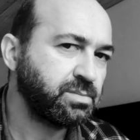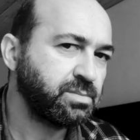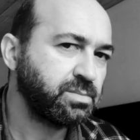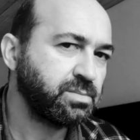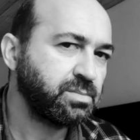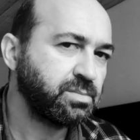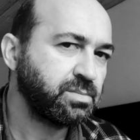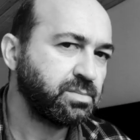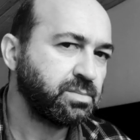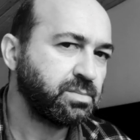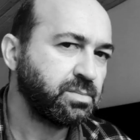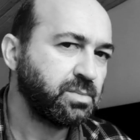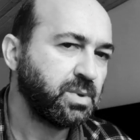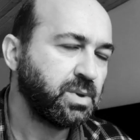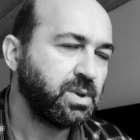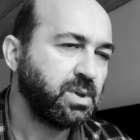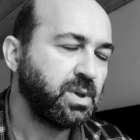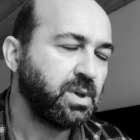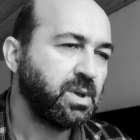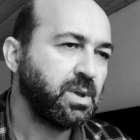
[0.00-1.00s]

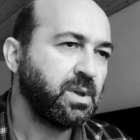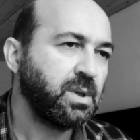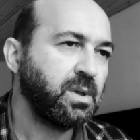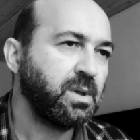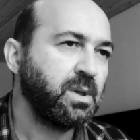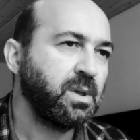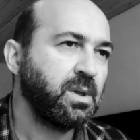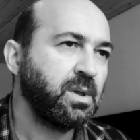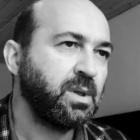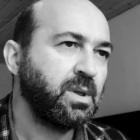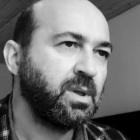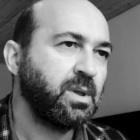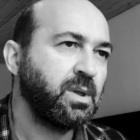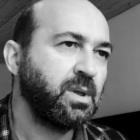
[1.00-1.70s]
Nobody speaks.